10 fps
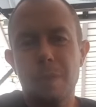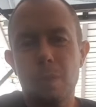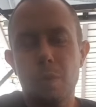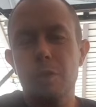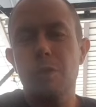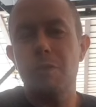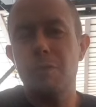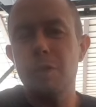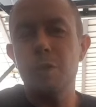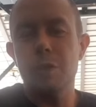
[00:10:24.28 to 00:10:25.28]
what
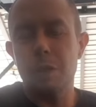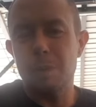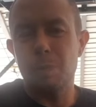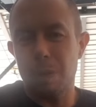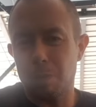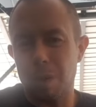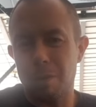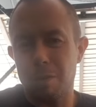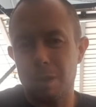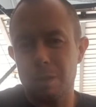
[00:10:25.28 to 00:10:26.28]
confuses people, I
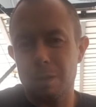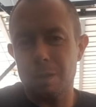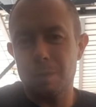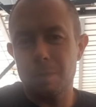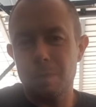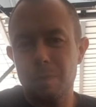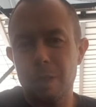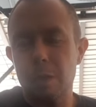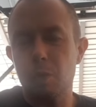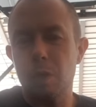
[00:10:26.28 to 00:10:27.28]
think,
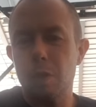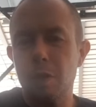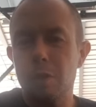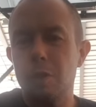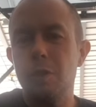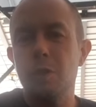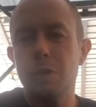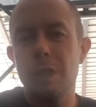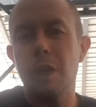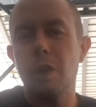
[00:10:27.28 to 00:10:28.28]
that we are not
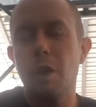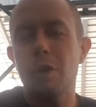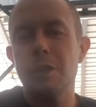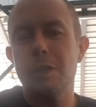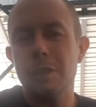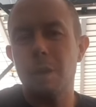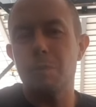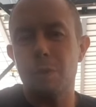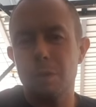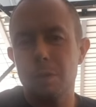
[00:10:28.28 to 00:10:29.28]
using larger
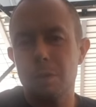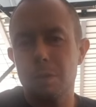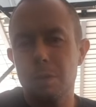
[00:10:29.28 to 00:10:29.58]
numbers,